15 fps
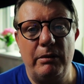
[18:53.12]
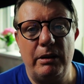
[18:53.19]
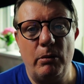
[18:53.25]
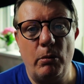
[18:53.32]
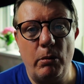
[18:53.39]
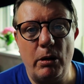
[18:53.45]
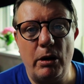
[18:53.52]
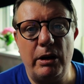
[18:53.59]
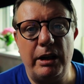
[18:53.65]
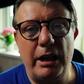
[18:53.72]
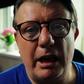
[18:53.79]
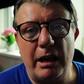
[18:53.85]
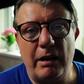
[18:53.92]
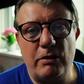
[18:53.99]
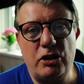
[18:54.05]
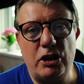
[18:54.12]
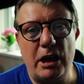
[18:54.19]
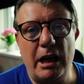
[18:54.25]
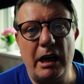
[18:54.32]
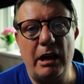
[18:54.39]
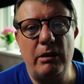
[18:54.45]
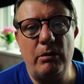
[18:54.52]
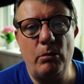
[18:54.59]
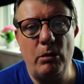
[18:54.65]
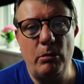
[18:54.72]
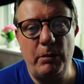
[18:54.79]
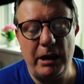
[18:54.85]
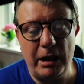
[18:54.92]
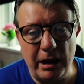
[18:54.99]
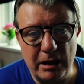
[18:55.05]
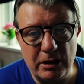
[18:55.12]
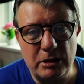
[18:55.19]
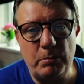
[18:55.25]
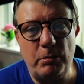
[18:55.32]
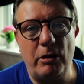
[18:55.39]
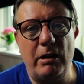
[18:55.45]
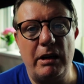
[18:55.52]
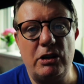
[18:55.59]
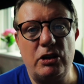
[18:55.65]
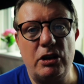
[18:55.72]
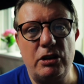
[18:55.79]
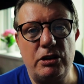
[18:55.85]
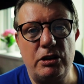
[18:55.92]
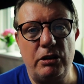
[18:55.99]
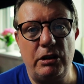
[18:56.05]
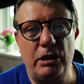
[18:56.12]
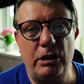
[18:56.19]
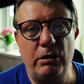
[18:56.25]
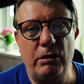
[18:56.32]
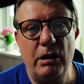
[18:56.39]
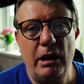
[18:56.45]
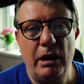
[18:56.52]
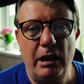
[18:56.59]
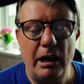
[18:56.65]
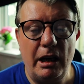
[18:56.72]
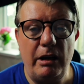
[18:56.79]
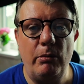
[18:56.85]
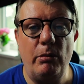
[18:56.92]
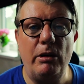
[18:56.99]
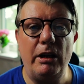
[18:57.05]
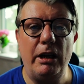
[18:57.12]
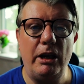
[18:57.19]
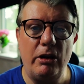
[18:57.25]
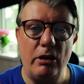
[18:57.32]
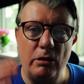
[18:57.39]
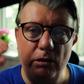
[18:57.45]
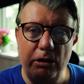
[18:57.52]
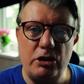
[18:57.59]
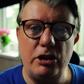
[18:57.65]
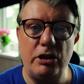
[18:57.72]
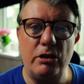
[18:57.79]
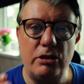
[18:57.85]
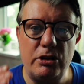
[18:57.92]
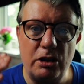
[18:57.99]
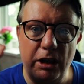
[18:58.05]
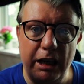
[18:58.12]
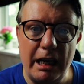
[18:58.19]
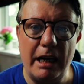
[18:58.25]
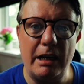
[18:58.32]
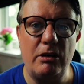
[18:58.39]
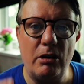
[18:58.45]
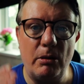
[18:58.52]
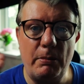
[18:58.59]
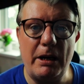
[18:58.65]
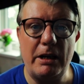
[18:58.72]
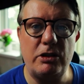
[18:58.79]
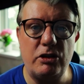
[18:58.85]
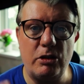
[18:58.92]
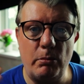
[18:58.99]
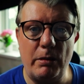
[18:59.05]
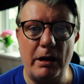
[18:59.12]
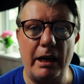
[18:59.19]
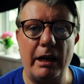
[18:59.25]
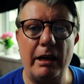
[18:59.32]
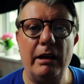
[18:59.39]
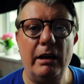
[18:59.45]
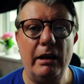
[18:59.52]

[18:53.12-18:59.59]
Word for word: the word that I've shared will be an inspiration to you, and it will encourage you to get your passion back